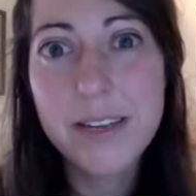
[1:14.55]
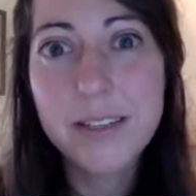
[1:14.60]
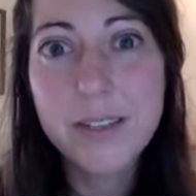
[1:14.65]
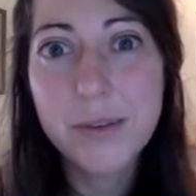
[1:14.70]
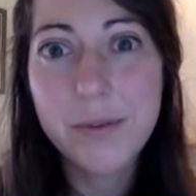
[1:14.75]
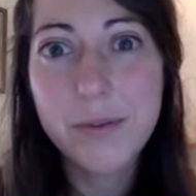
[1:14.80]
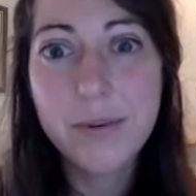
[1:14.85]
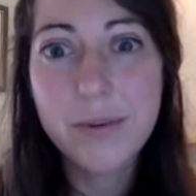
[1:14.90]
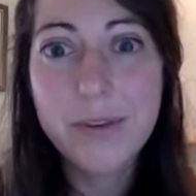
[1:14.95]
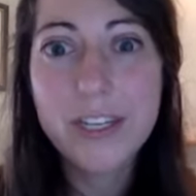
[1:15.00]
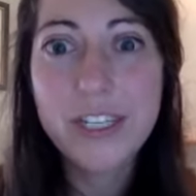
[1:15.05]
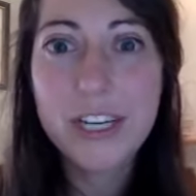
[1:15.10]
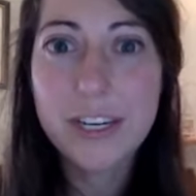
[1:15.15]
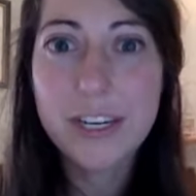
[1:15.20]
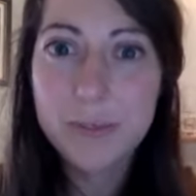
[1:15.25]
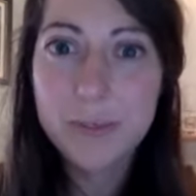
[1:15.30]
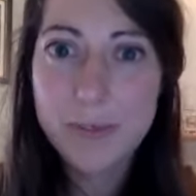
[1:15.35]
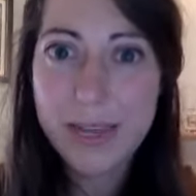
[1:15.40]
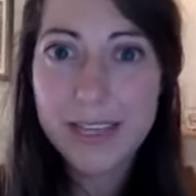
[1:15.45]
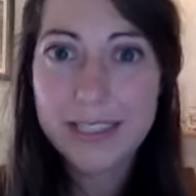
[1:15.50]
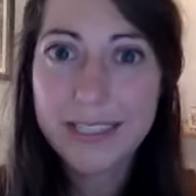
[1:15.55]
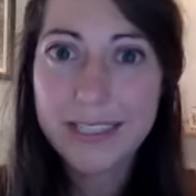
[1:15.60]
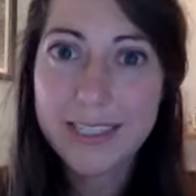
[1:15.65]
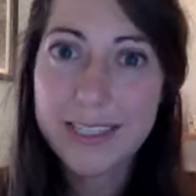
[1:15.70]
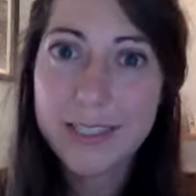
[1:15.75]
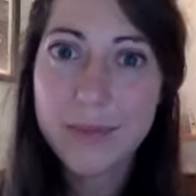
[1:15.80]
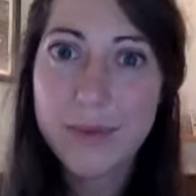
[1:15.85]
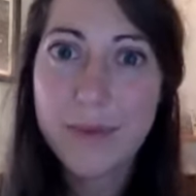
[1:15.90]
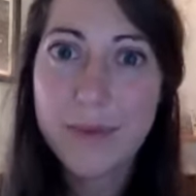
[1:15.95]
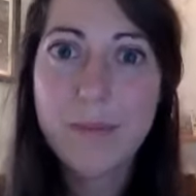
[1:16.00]
So when we share
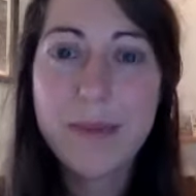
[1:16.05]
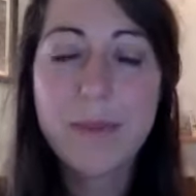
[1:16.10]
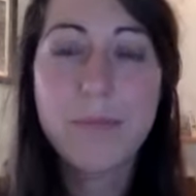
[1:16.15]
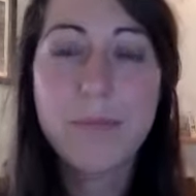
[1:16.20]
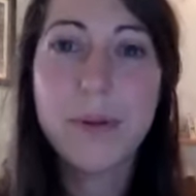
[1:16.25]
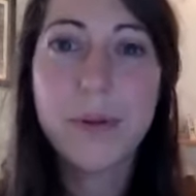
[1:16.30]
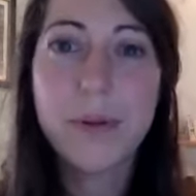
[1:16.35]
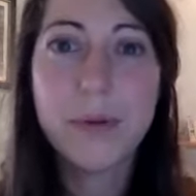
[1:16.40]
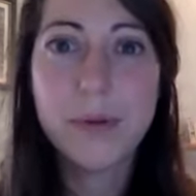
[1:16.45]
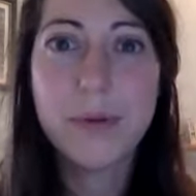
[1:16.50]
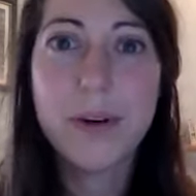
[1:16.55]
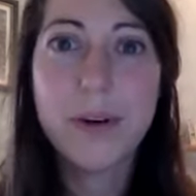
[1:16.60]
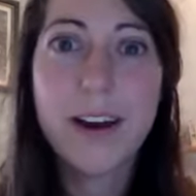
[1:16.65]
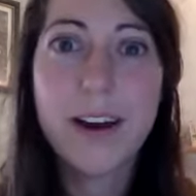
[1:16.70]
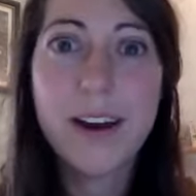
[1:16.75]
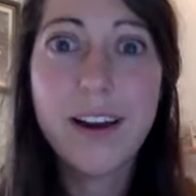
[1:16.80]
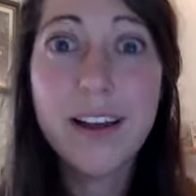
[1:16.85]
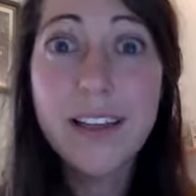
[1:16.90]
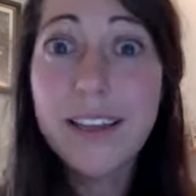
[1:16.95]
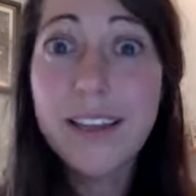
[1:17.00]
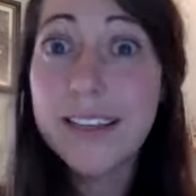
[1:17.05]
spaces with people who are